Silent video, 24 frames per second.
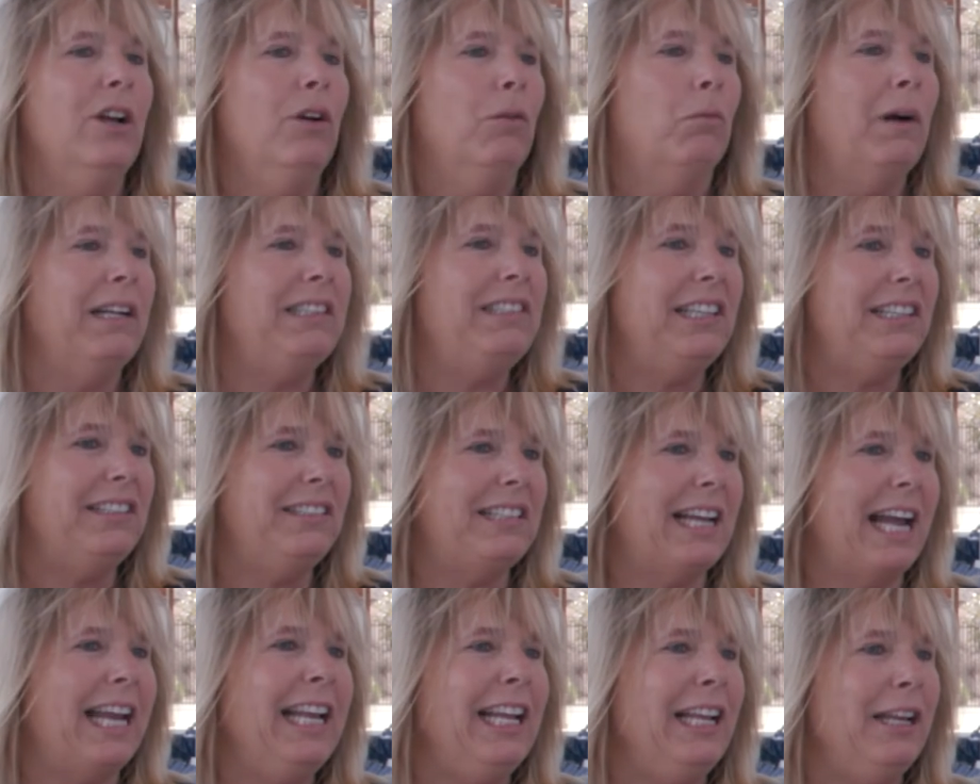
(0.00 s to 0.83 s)
What's
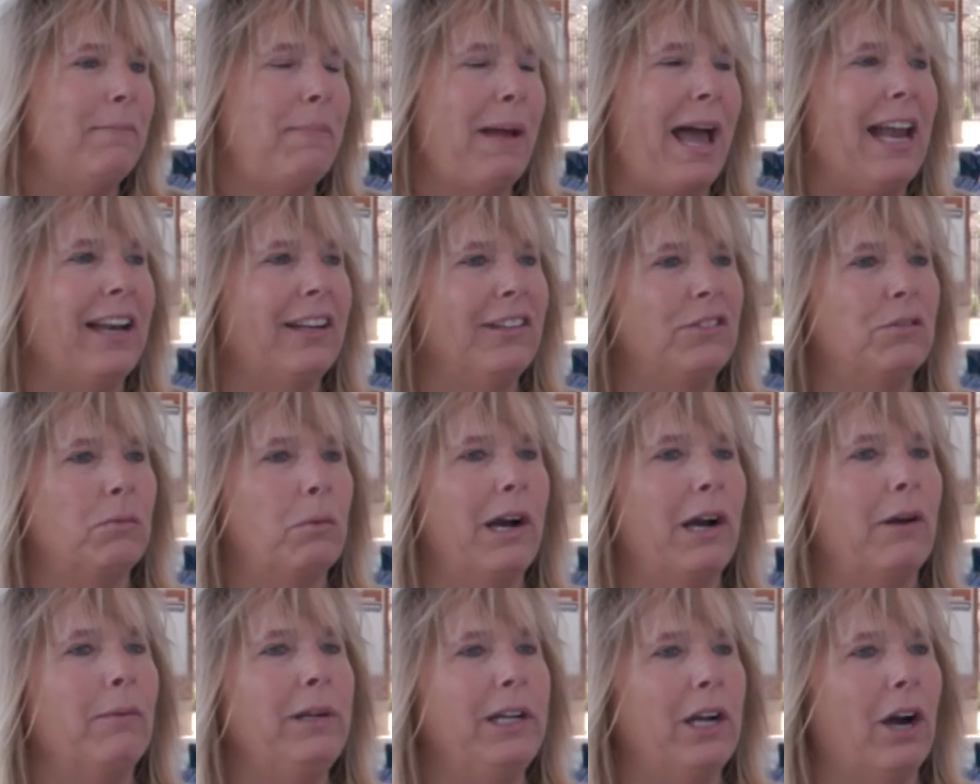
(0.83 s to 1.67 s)
exciting about it is
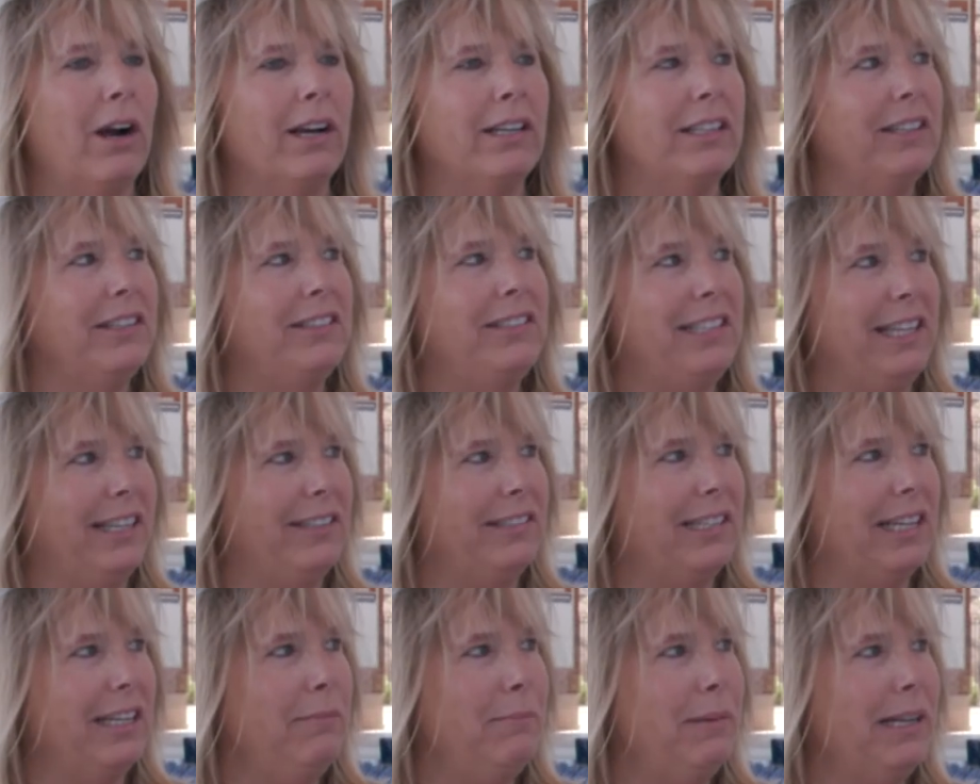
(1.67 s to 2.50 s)
where we are in the
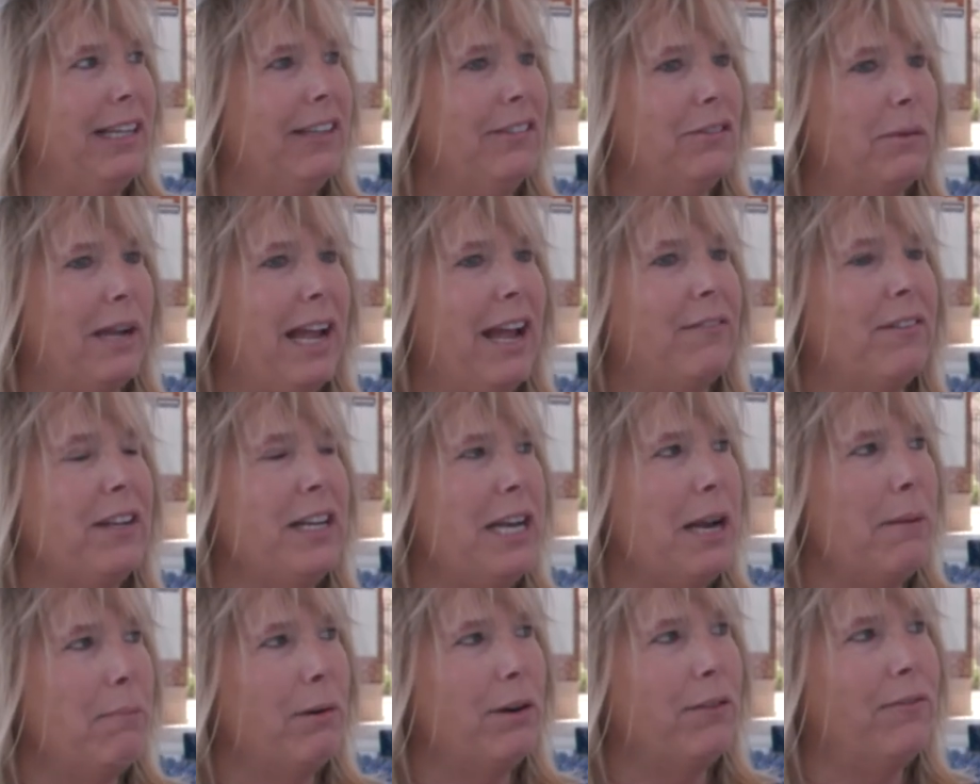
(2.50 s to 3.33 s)
season, because we have a
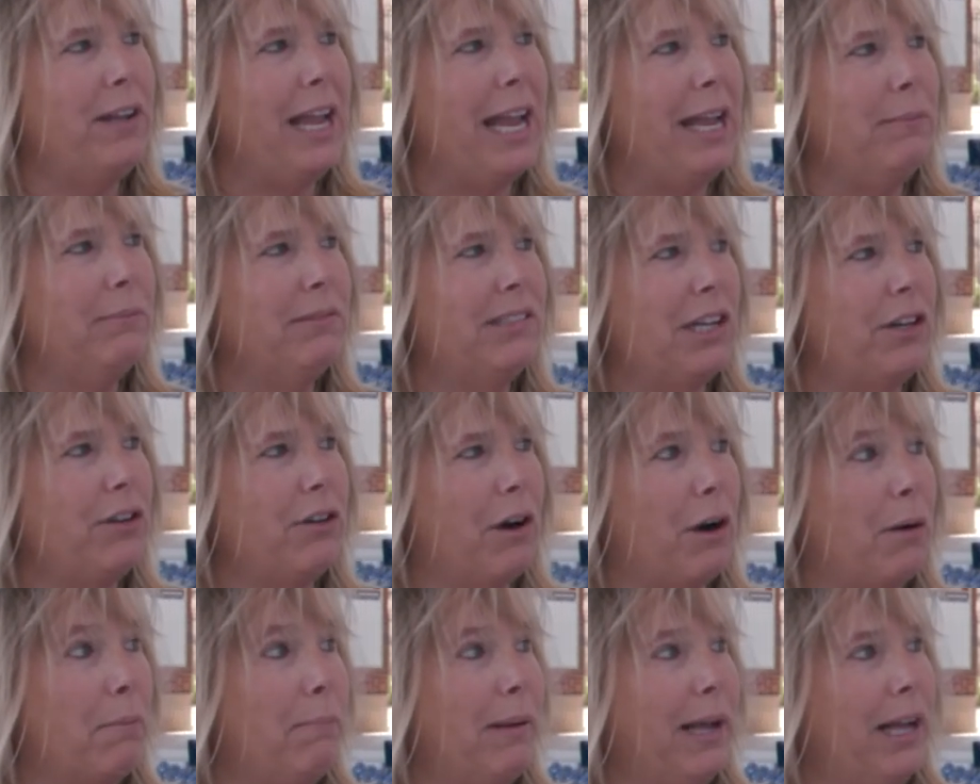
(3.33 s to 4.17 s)
number of games under
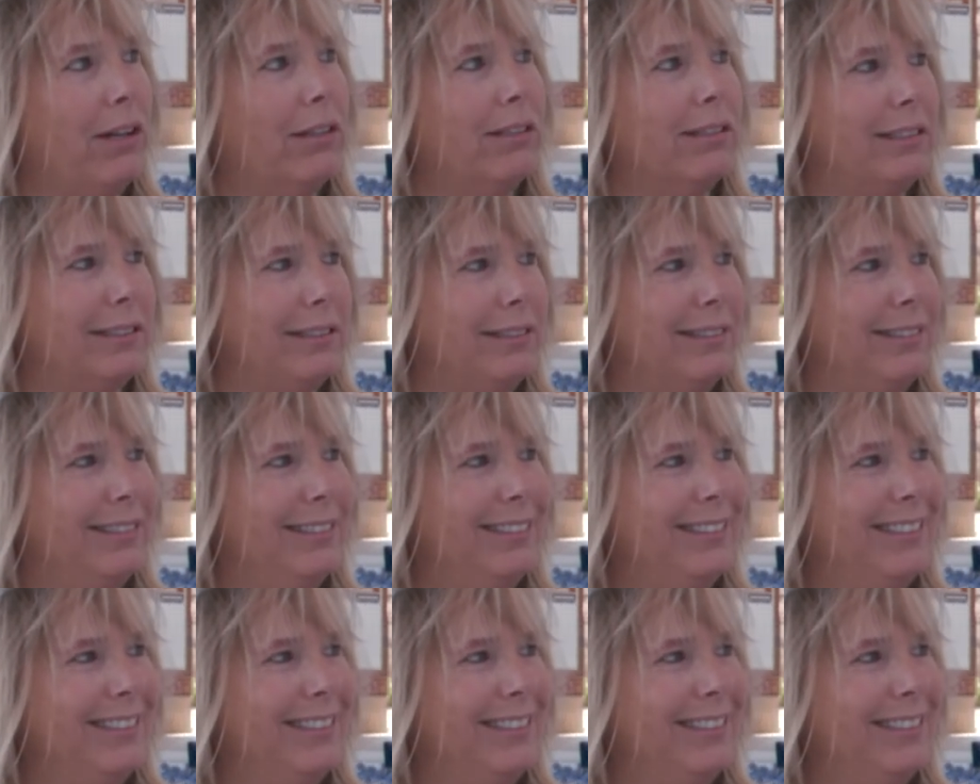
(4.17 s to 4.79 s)
our belt.